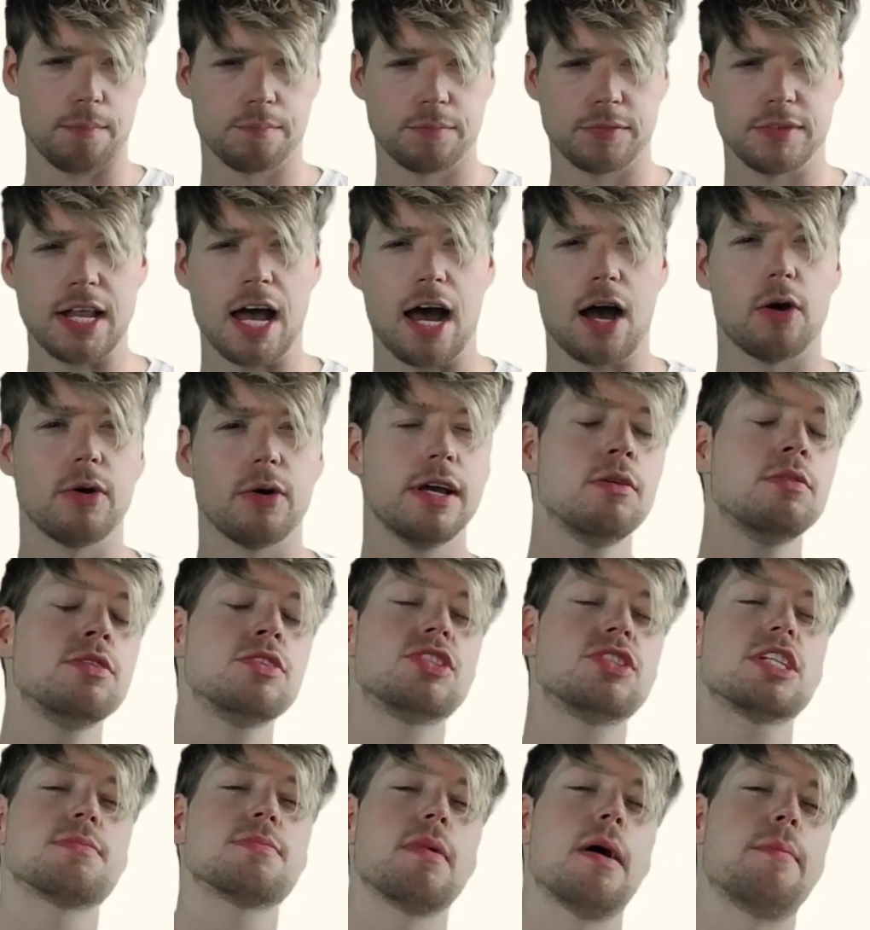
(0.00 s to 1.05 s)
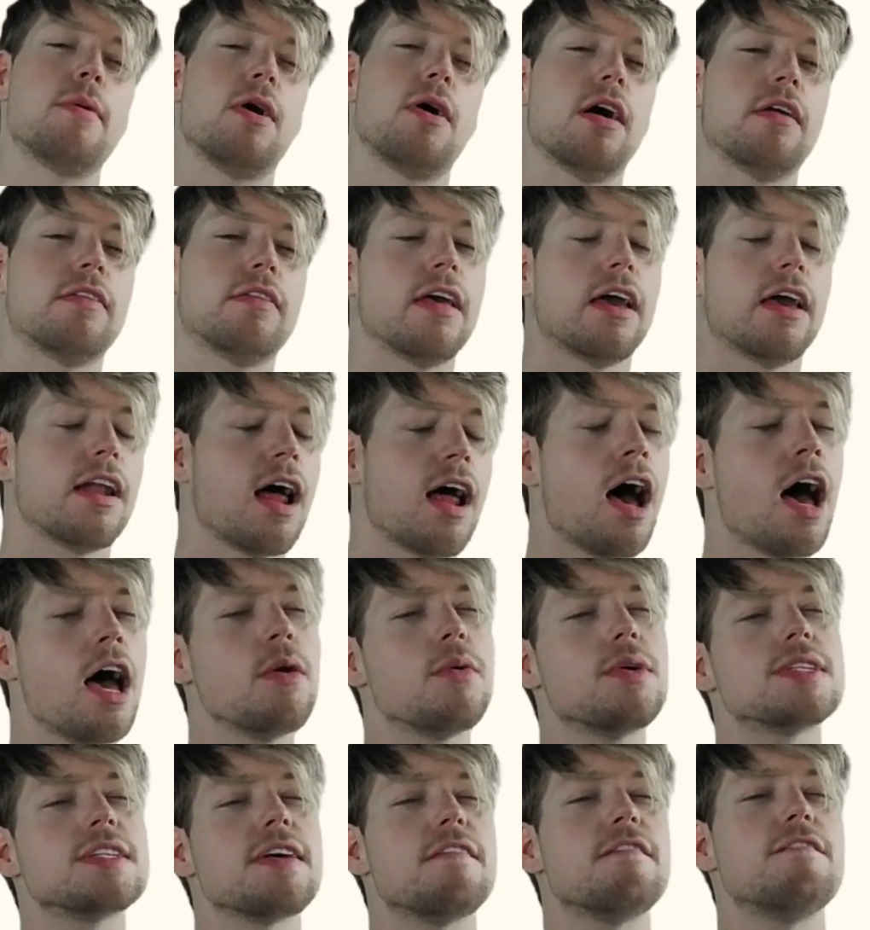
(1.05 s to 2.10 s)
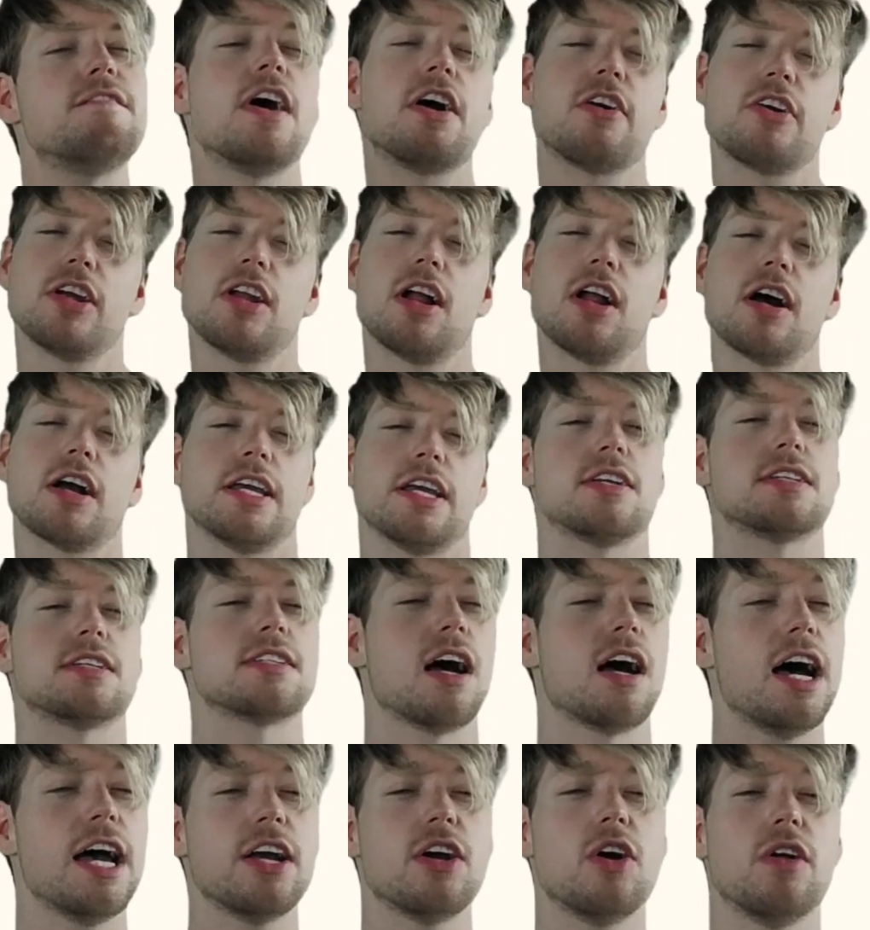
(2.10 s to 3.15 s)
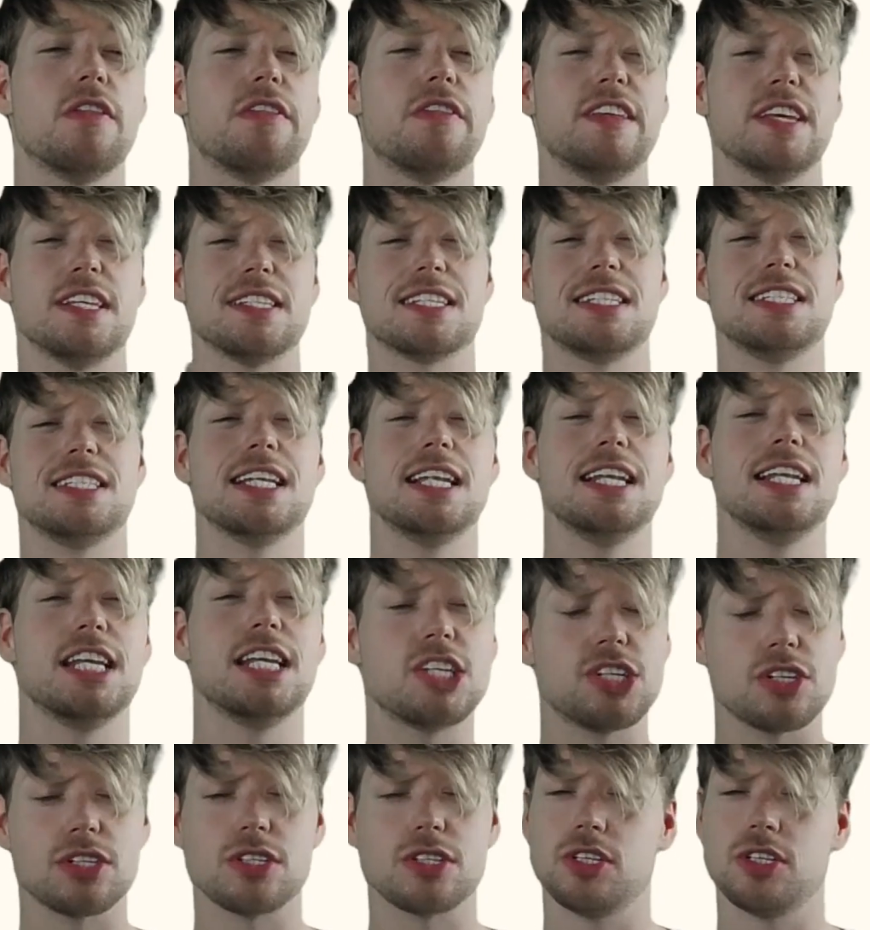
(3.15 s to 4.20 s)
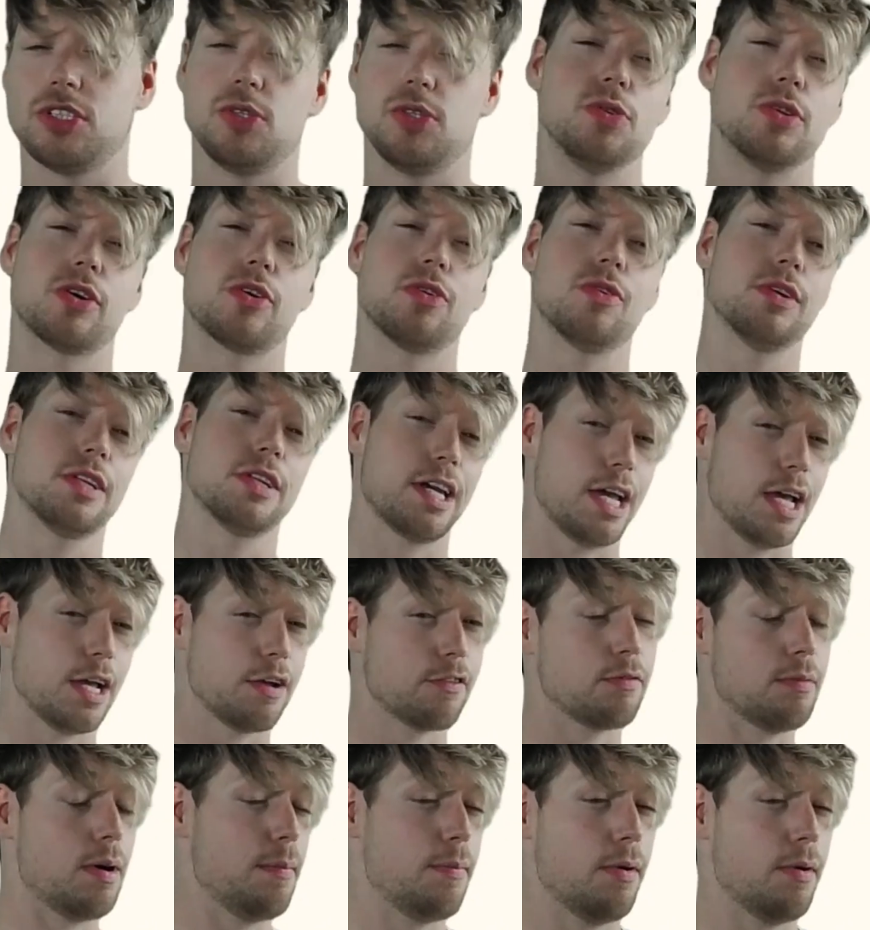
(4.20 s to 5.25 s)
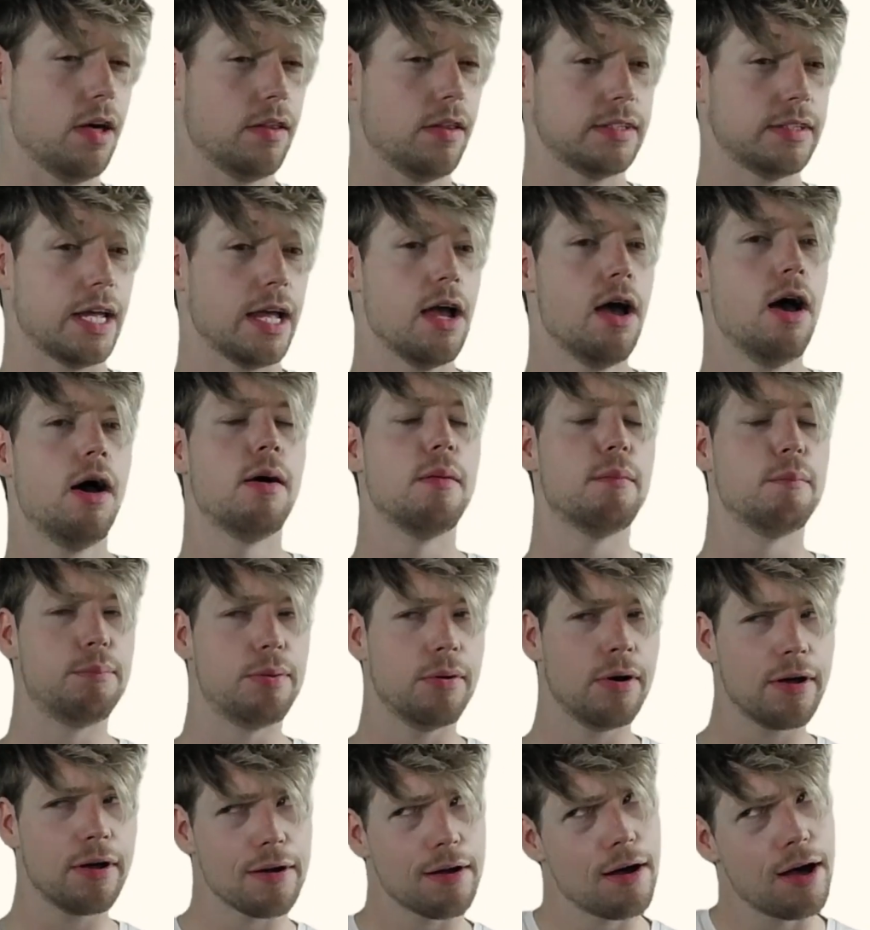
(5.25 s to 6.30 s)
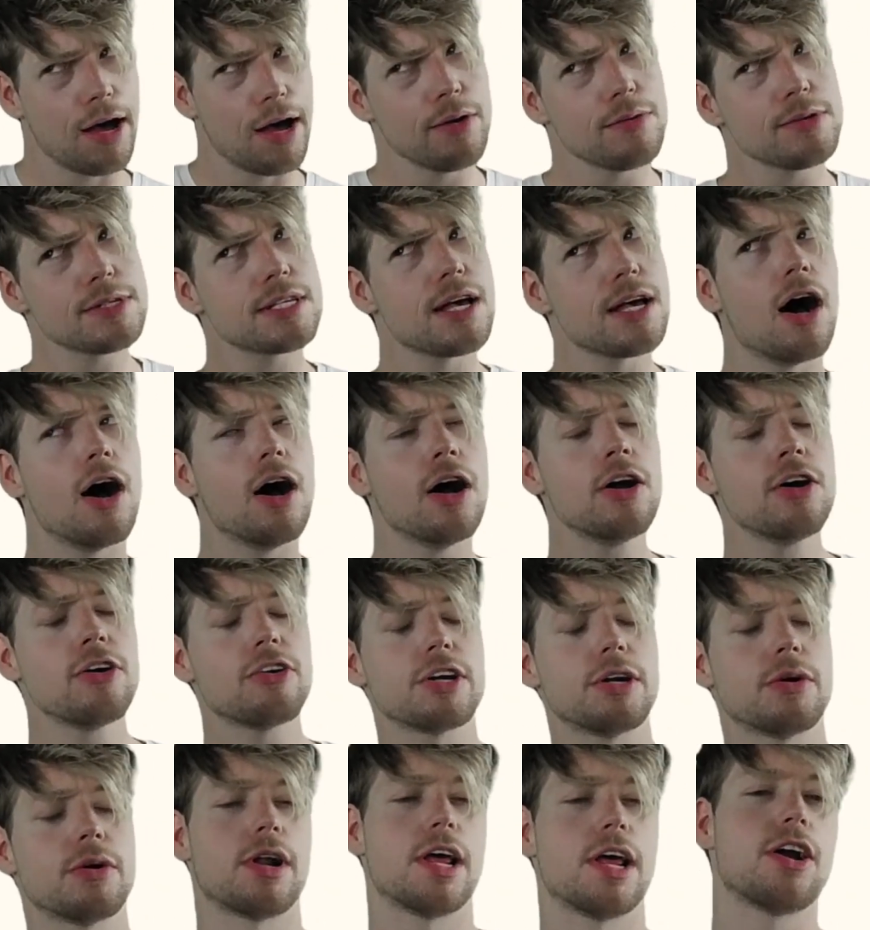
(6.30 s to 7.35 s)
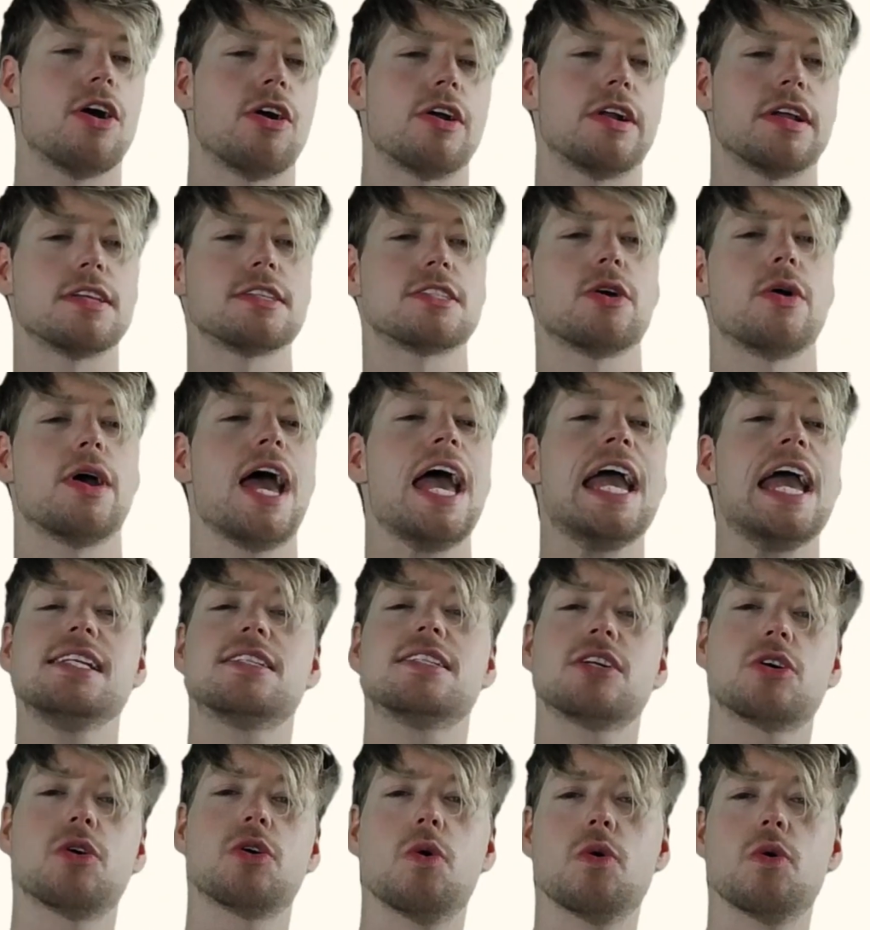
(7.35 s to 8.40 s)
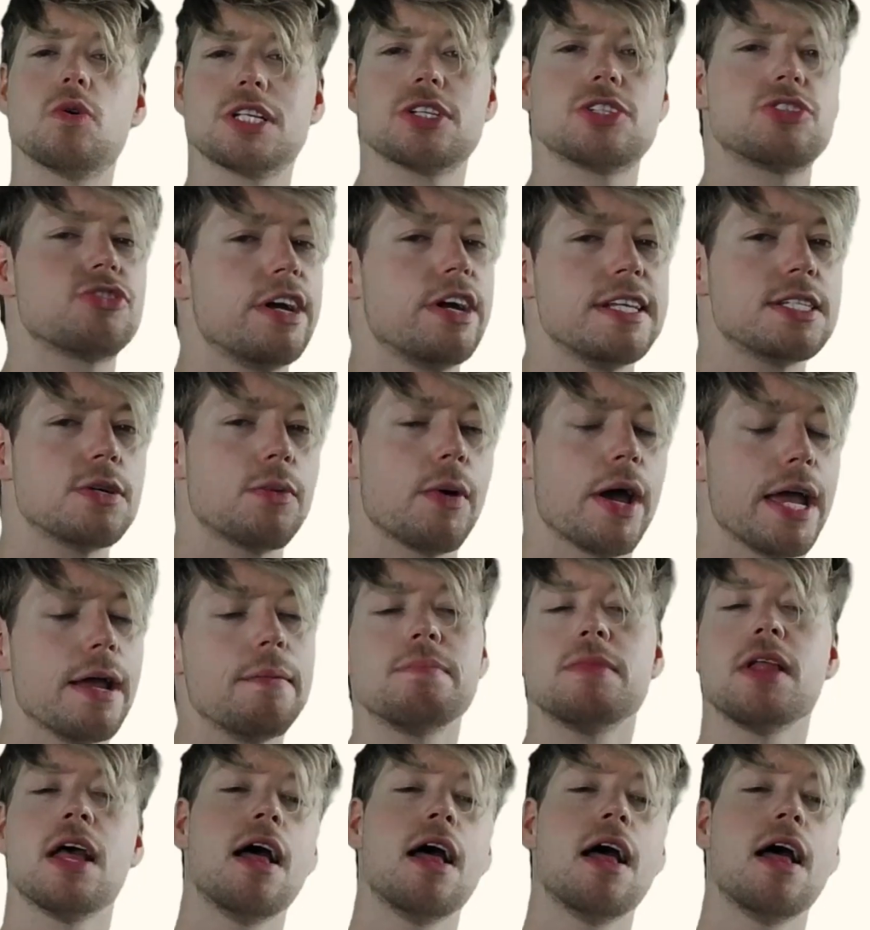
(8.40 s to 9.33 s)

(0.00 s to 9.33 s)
Now, it was just my birthday and I was very lucky because I got this delicious unicorn cake for my birthday, but I was hungry when I got it, so I ate a quarter straight away.